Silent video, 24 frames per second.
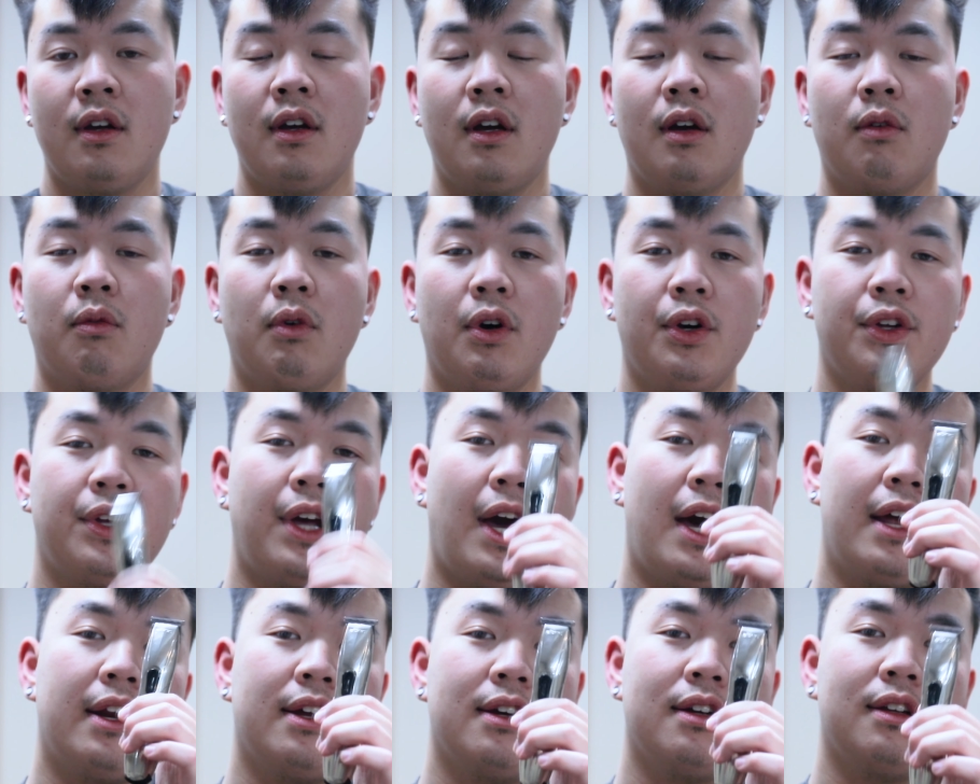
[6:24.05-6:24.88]
And while you're
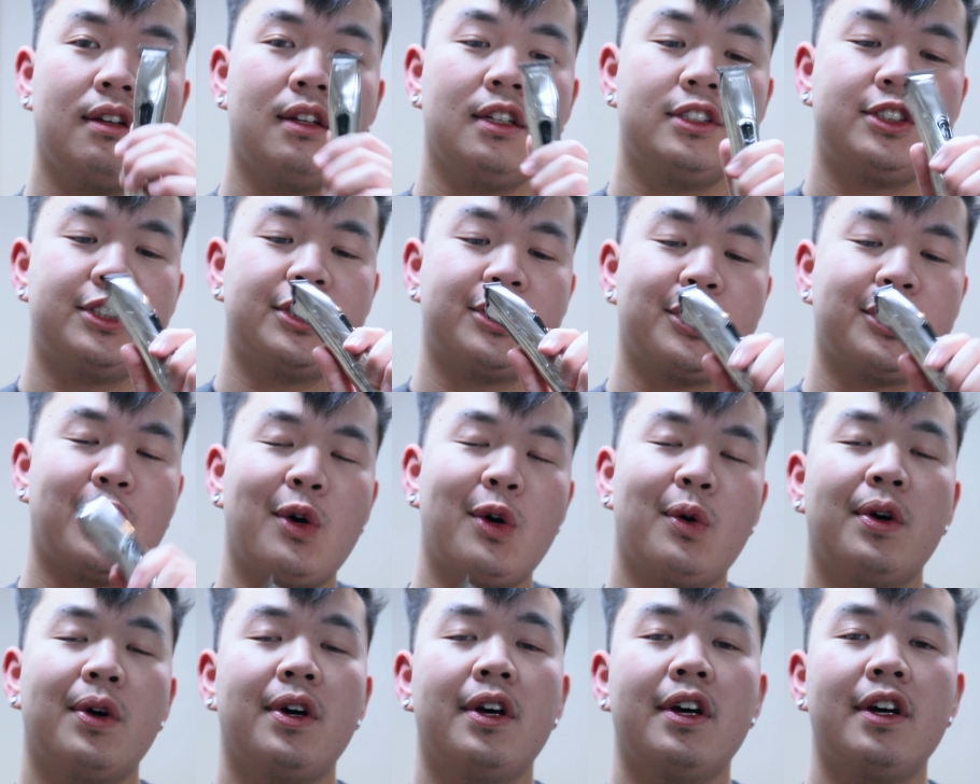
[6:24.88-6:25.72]
at it, let's just
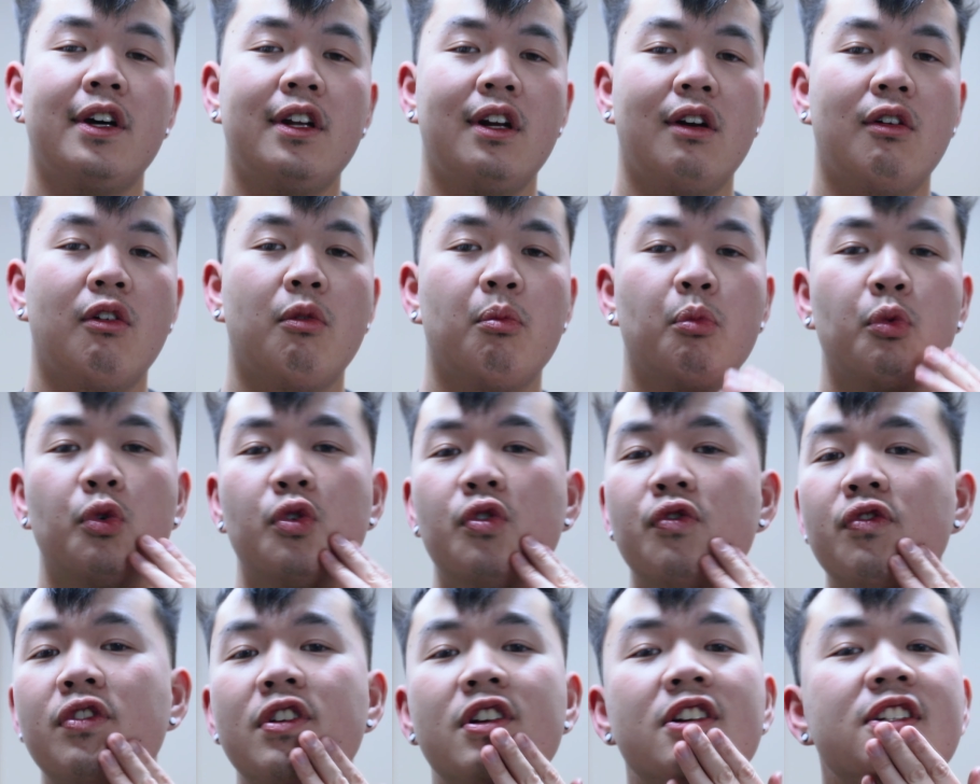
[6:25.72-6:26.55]
go ahead and
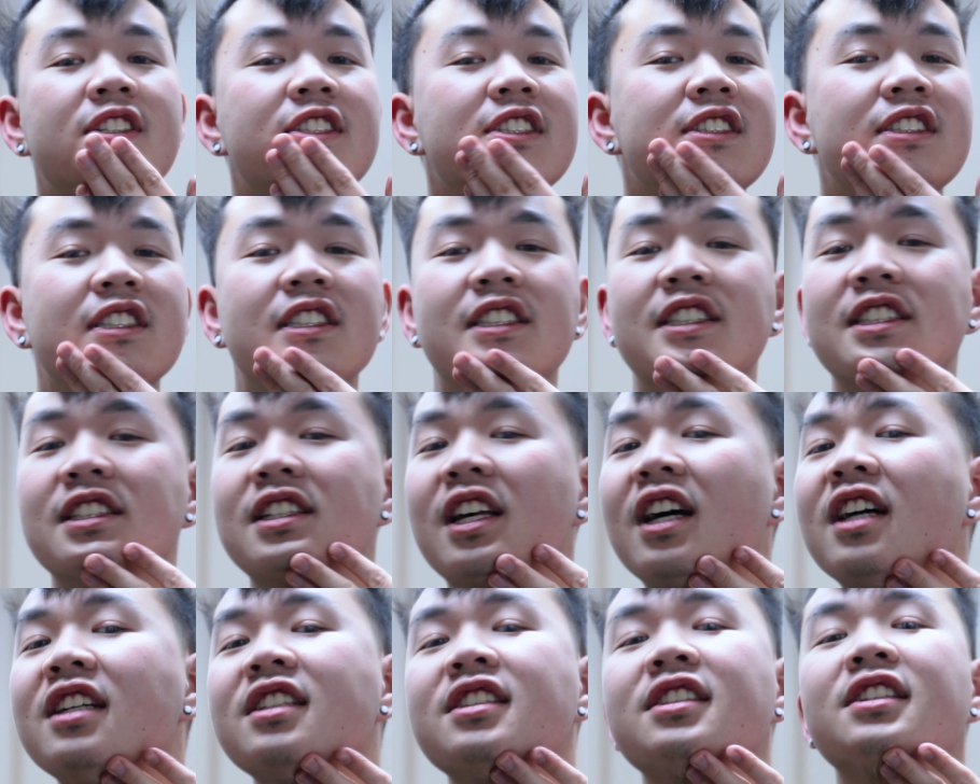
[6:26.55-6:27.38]
remove this
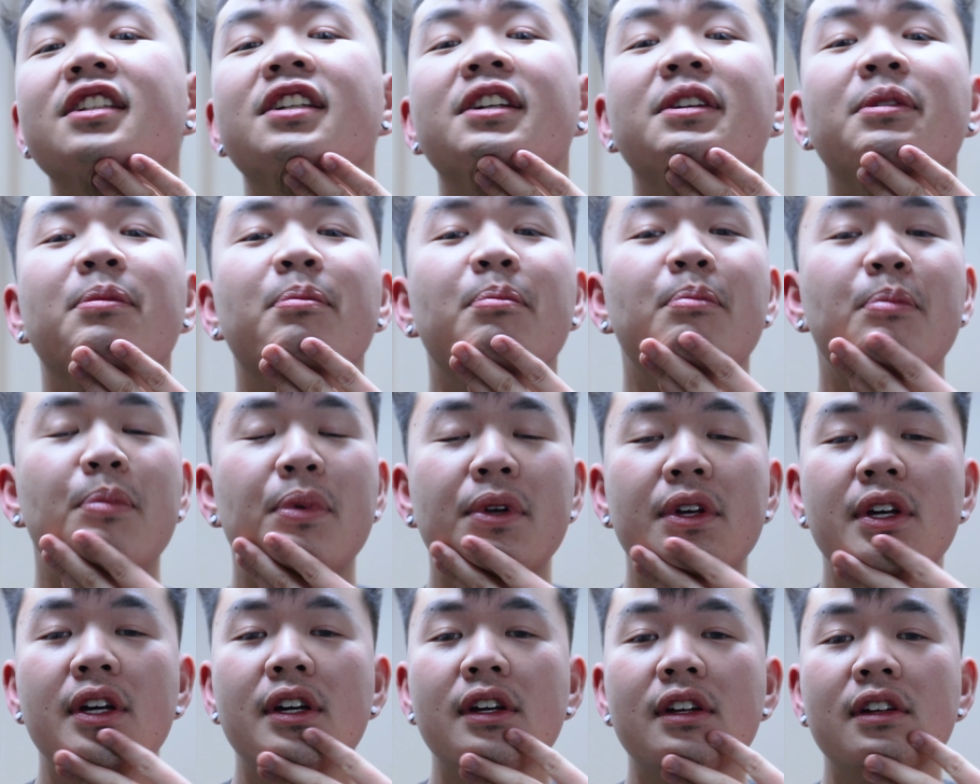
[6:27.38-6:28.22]
disgusting
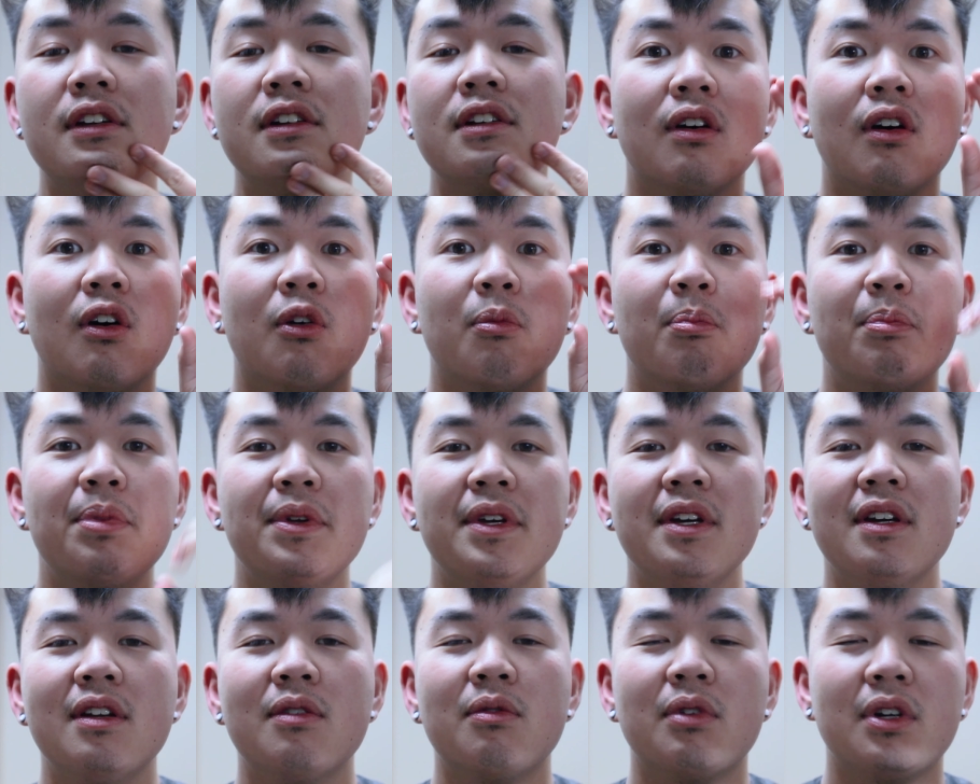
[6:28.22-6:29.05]

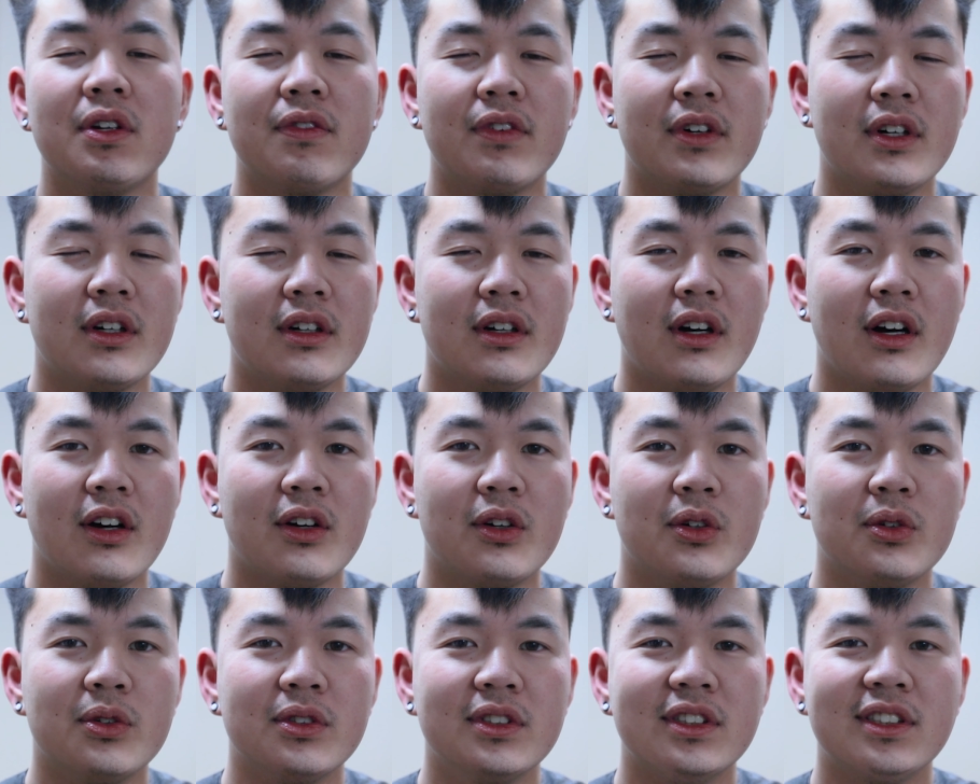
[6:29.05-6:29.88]
beard, whatever I
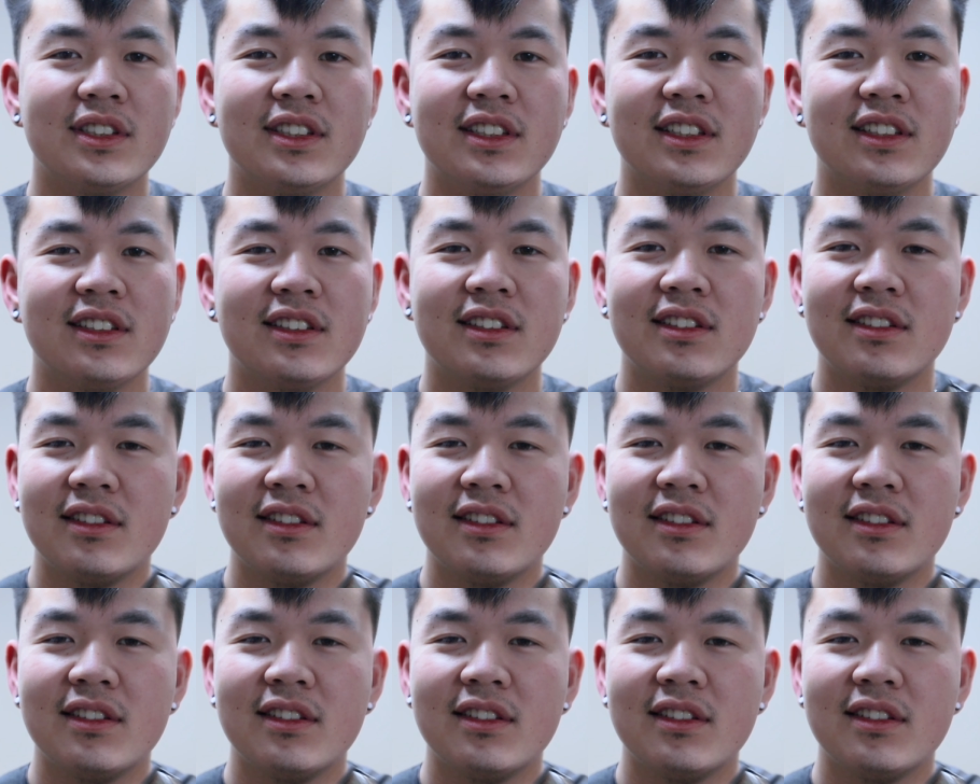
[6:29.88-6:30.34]
call this thing.